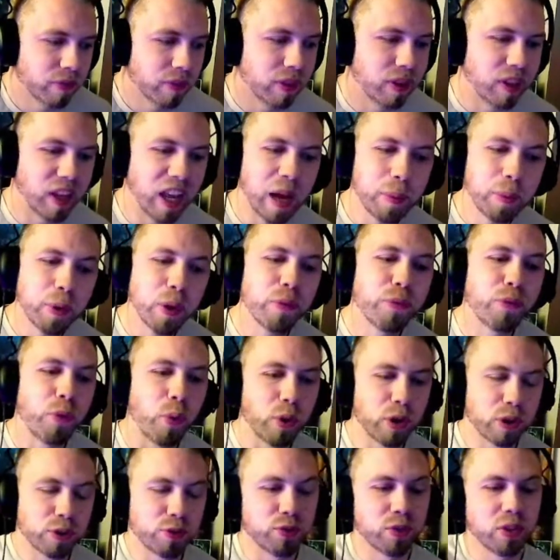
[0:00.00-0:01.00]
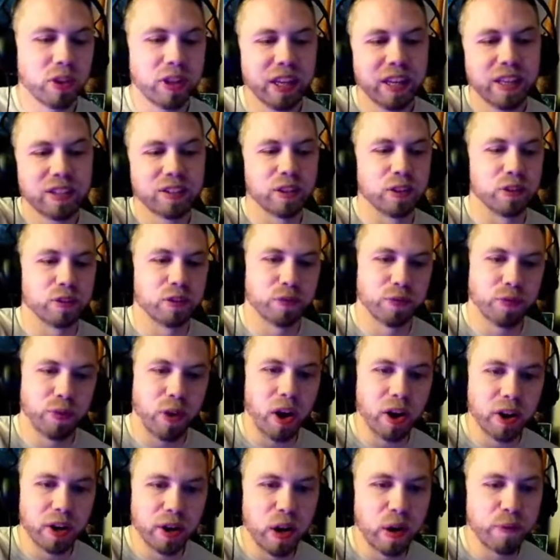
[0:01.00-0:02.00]
Diablo 4's release is
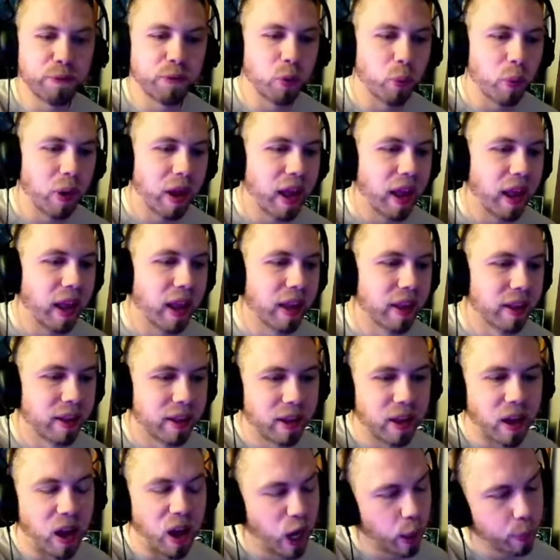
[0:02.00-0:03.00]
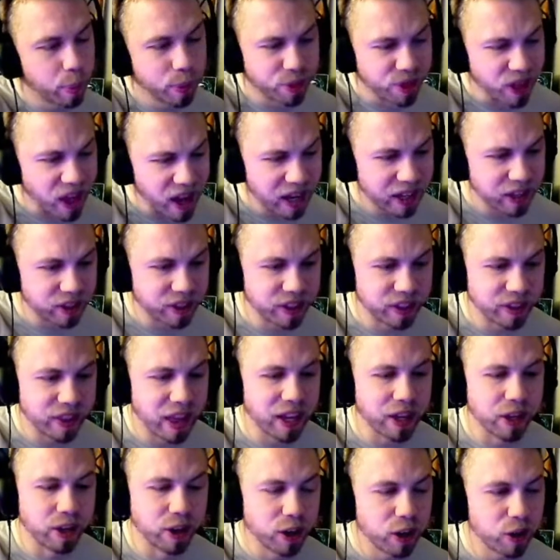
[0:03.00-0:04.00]
far enough away hypothetically,
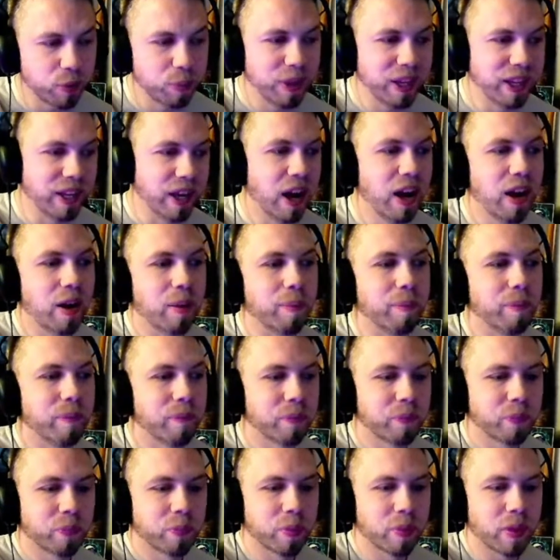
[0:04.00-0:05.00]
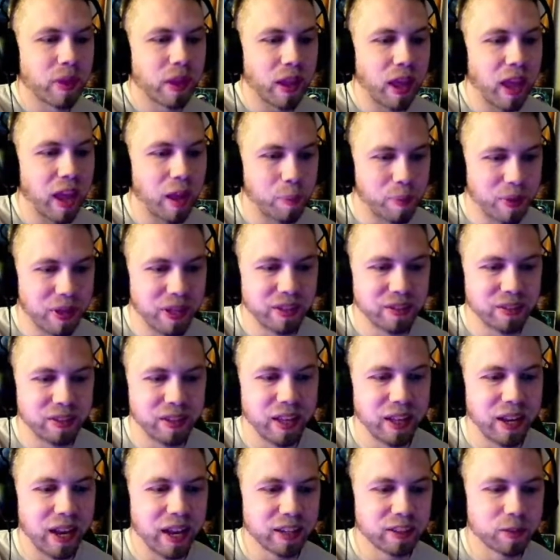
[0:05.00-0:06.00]
that could become a
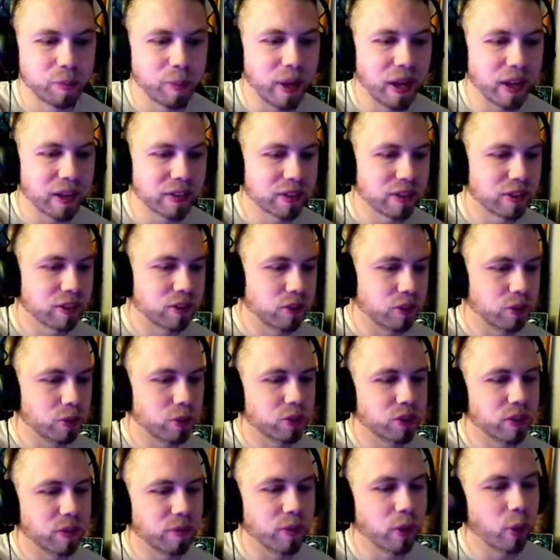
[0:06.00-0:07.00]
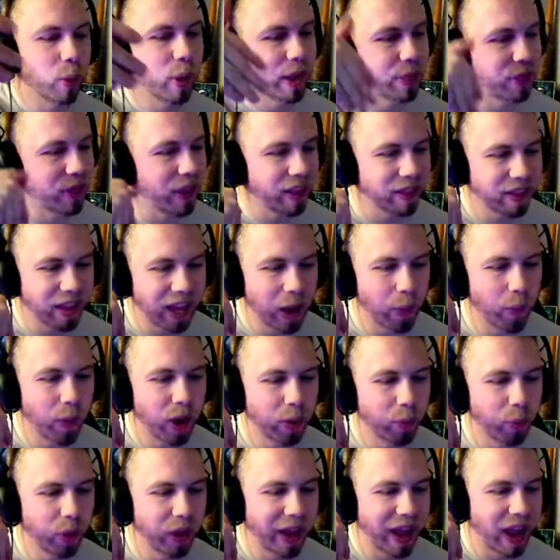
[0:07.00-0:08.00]
PC and Xbox exclusive. Oh, I think that
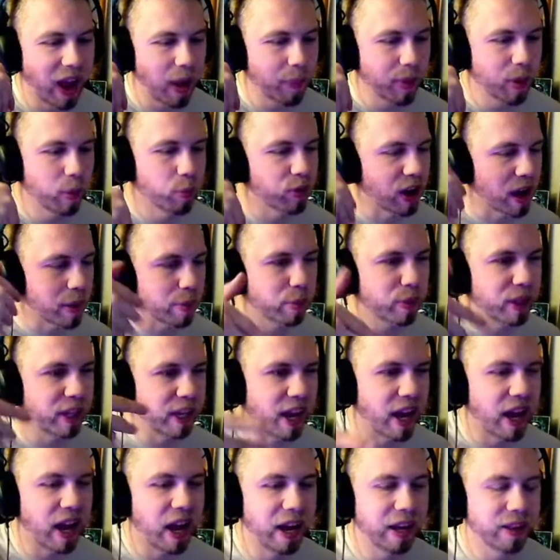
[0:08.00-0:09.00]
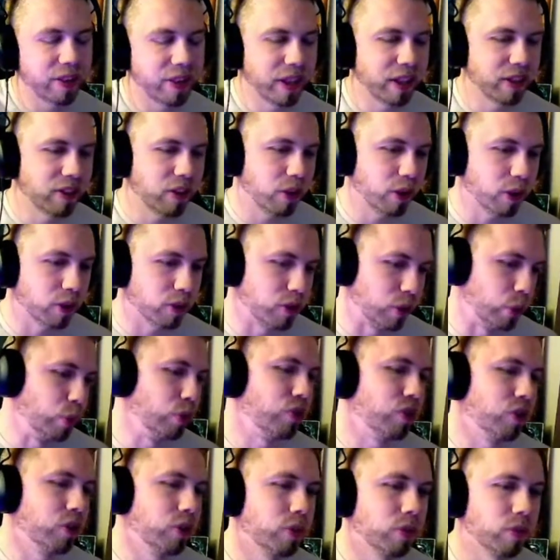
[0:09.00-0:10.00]
one will happen. Probably not. I think it's a little too
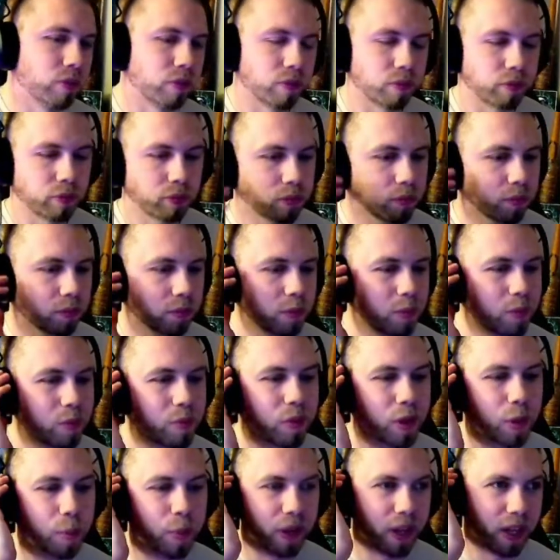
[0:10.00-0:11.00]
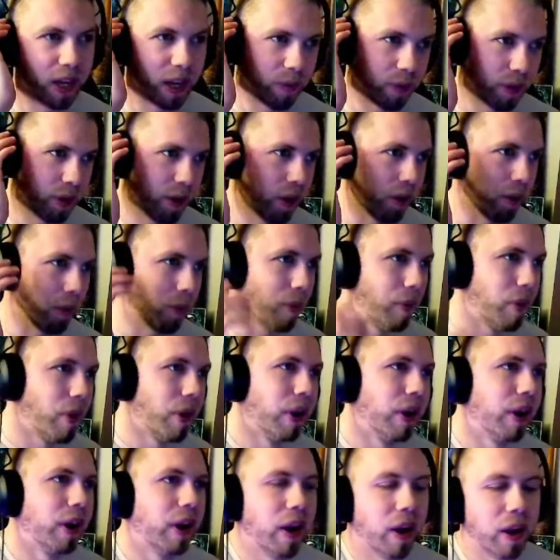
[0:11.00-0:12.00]
soon, but you never know.
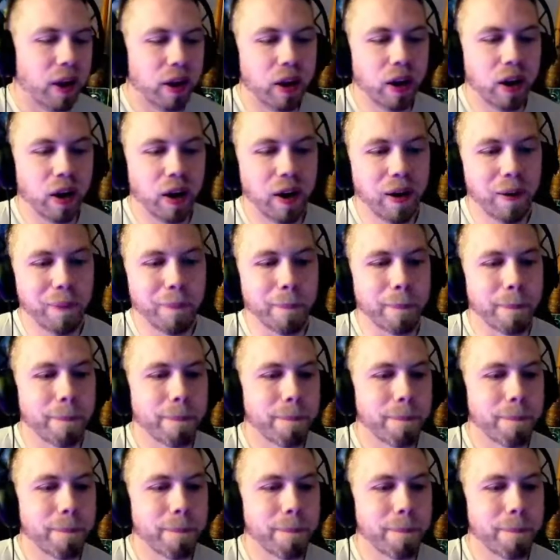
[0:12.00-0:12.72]
Um,